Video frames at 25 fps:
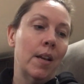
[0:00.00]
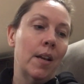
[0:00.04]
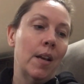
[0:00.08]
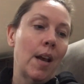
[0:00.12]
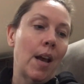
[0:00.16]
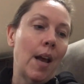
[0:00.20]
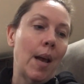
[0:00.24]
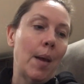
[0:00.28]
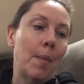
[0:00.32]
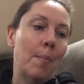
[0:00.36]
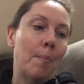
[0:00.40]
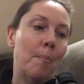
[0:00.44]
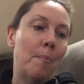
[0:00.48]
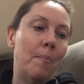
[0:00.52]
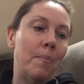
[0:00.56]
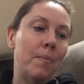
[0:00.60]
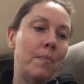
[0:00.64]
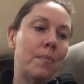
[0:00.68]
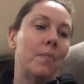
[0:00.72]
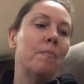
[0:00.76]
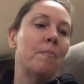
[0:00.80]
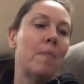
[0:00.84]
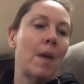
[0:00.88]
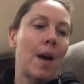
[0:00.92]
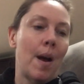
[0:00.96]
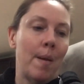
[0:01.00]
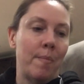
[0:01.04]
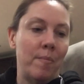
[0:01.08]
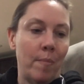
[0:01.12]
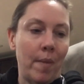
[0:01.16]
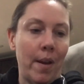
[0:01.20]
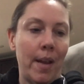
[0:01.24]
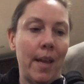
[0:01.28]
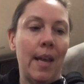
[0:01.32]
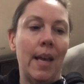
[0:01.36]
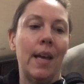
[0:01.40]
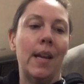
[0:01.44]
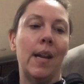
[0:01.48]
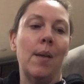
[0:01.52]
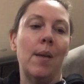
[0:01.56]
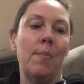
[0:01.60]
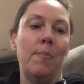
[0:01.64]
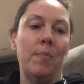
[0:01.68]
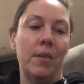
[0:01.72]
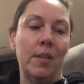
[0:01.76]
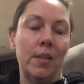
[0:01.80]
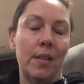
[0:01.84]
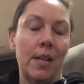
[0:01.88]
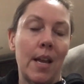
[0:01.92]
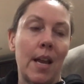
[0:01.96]
I bobbed my head
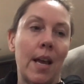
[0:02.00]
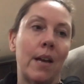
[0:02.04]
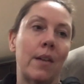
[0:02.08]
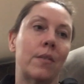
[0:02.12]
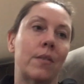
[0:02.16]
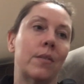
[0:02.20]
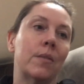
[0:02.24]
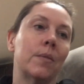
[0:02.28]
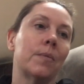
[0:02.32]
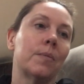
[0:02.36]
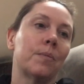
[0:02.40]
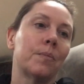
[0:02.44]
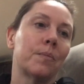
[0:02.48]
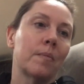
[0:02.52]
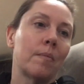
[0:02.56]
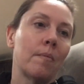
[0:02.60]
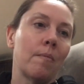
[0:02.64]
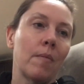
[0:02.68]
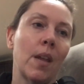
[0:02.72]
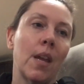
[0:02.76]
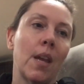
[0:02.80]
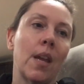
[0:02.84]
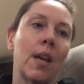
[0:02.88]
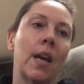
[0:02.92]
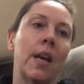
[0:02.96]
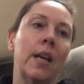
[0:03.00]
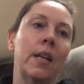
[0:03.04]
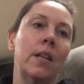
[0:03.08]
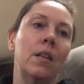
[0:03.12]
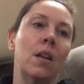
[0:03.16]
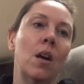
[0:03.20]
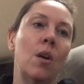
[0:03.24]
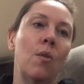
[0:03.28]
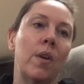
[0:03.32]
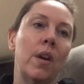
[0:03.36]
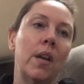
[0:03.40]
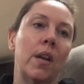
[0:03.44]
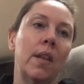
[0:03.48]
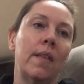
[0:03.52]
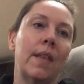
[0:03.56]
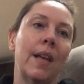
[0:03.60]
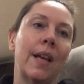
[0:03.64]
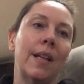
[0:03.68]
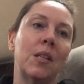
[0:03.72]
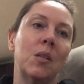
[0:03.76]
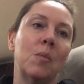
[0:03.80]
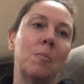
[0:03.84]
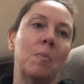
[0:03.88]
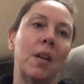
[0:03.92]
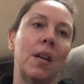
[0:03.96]
up and down. I know it.
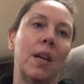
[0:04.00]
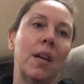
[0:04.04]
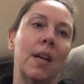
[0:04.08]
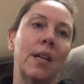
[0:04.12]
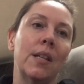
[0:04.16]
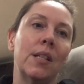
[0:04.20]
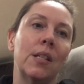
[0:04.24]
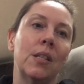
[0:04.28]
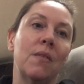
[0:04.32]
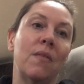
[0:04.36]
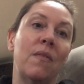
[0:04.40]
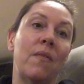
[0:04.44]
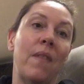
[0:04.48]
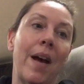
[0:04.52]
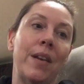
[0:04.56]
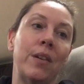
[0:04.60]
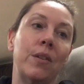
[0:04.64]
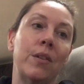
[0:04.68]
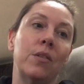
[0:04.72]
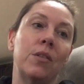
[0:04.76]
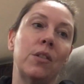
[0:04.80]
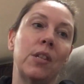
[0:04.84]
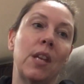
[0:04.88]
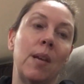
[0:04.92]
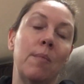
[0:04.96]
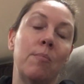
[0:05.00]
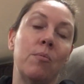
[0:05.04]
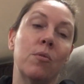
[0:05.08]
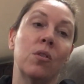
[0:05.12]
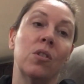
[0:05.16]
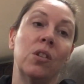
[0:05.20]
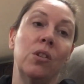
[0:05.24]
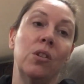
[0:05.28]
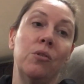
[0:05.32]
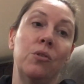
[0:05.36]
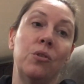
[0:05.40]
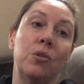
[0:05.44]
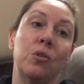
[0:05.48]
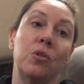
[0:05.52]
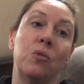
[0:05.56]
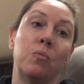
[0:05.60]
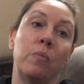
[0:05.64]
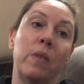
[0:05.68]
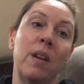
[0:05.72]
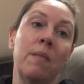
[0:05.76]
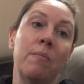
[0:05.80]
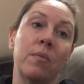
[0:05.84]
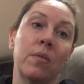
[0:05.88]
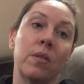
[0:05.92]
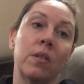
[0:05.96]
That's because of finders, keepers, losers,
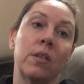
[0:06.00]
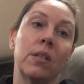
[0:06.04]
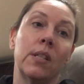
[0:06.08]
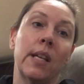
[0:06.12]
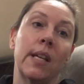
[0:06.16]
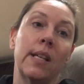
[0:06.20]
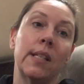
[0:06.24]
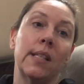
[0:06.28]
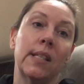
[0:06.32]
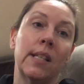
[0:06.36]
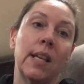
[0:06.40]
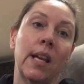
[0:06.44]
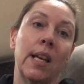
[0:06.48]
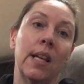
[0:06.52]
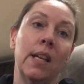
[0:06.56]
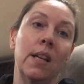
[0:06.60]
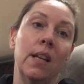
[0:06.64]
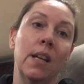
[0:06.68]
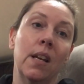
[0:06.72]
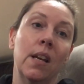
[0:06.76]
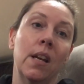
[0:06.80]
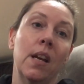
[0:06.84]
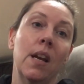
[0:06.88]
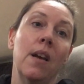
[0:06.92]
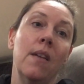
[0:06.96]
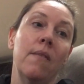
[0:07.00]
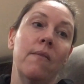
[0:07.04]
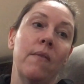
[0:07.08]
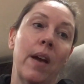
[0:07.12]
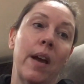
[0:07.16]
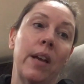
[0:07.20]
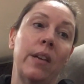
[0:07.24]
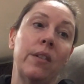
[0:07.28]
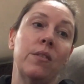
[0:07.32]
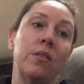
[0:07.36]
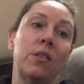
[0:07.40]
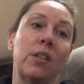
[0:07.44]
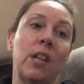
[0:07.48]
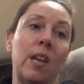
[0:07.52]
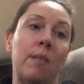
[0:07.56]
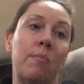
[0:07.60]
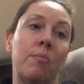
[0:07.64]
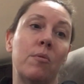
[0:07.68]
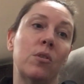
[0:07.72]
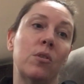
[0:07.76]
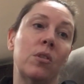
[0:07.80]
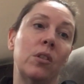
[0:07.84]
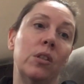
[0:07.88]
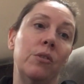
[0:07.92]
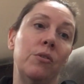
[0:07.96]
weepers, I said. Finders,
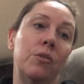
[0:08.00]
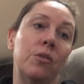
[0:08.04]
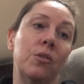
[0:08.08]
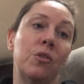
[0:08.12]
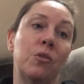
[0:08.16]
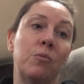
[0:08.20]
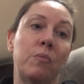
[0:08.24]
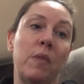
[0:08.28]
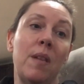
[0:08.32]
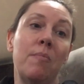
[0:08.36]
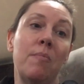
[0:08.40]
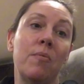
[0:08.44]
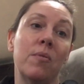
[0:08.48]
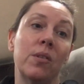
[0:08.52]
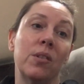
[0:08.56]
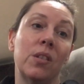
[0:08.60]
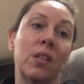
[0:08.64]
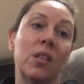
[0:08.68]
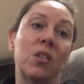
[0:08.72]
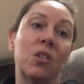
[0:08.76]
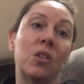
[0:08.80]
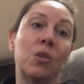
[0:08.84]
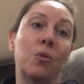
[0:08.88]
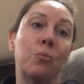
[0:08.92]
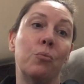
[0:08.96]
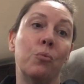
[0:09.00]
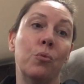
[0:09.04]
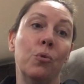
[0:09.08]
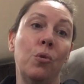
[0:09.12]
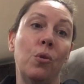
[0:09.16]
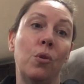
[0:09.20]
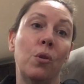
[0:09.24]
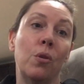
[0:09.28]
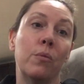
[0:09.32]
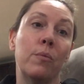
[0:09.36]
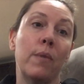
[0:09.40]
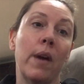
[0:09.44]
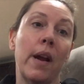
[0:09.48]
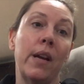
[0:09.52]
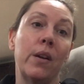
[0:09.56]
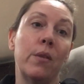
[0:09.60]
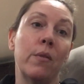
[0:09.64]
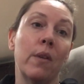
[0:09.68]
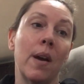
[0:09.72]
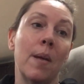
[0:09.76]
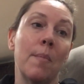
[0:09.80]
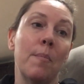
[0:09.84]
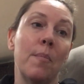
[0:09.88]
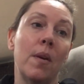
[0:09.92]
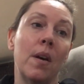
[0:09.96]
keepers, losers, weepers is the rule, right,
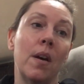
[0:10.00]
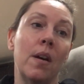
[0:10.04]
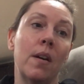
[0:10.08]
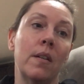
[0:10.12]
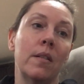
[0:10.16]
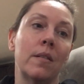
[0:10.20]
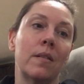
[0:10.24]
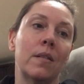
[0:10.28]
Grandpa?